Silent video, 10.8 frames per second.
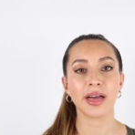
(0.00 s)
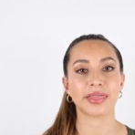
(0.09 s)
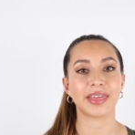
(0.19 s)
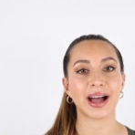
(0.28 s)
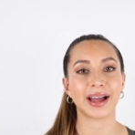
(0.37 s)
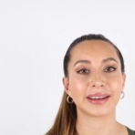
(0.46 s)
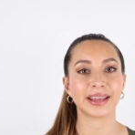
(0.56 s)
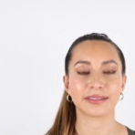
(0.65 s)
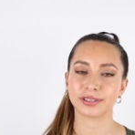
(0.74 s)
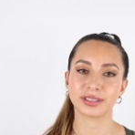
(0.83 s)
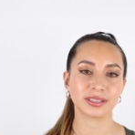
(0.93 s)
that
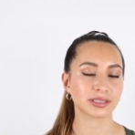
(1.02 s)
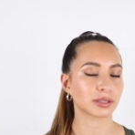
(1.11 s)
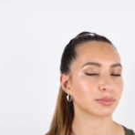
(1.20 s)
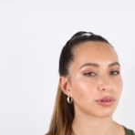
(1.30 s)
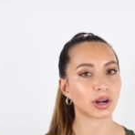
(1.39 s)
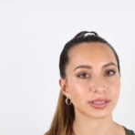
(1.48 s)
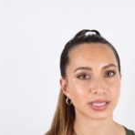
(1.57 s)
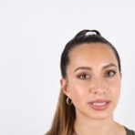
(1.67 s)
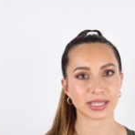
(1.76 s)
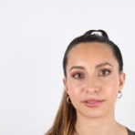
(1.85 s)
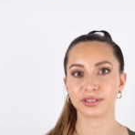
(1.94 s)
everything is a
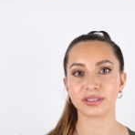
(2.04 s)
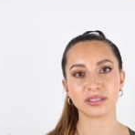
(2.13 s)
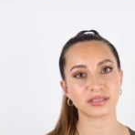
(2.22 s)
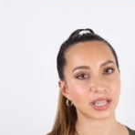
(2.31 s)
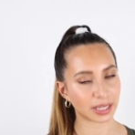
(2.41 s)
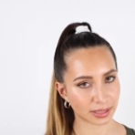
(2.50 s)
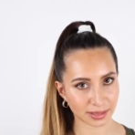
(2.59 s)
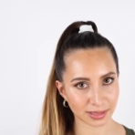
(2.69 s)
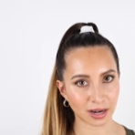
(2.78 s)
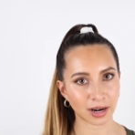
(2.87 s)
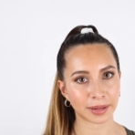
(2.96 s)
process, everything takes
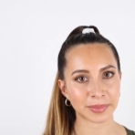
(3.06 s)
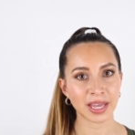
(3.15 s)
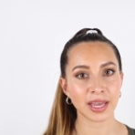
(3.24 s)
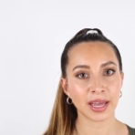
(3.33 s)
time,